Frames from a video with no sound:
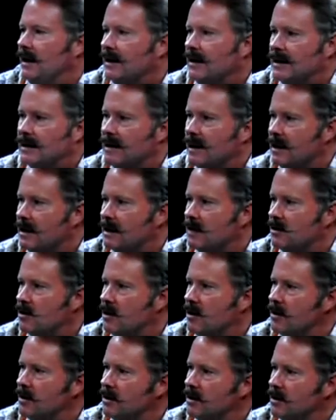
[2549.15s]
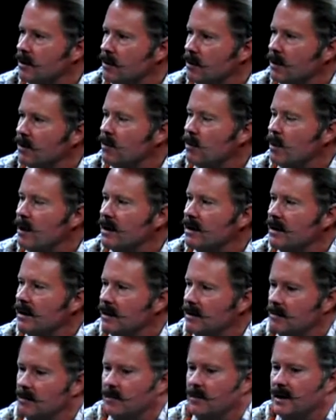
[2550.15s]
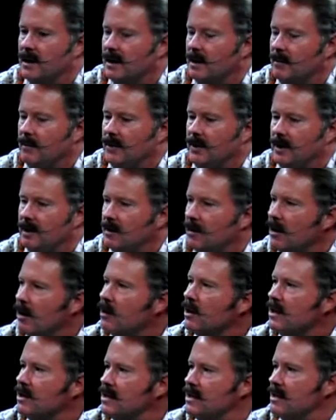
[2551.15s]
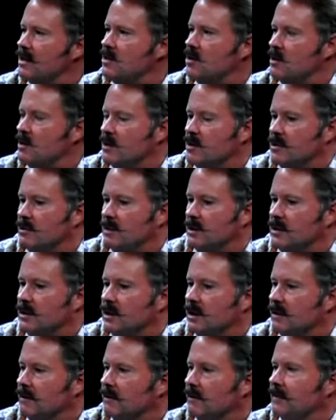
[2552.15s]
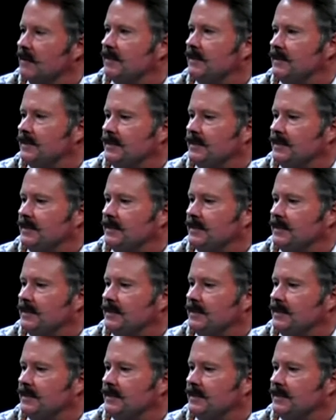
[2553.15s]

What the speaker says: and they get targeted with what their constituents believe.